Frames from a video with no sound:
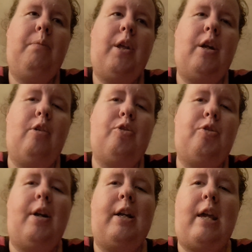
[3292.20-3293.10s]
you know,
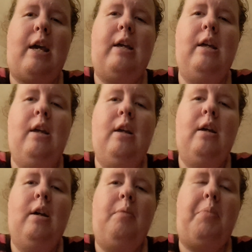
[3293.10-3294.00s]
trying to get
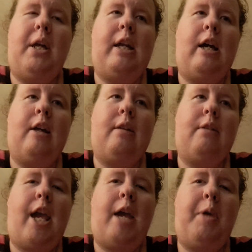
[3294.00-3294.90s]
money on
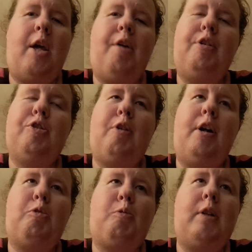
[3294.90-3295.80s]
Cameo and trying
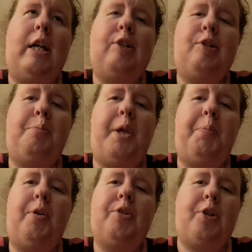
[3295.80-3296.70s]
to relate to
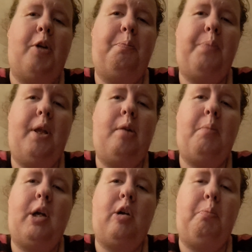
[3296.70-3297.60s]
people, start building
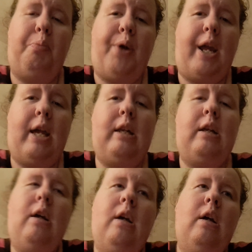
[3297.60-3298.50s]
my own brand,
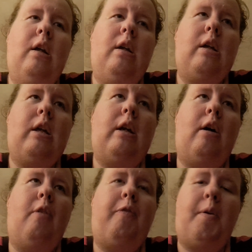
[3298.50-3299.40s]
you
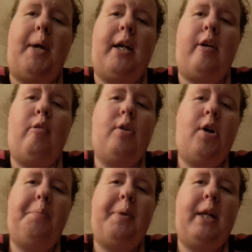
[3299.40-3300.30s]
know, for my own
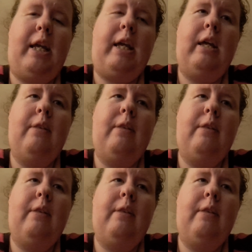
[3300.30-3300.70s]
company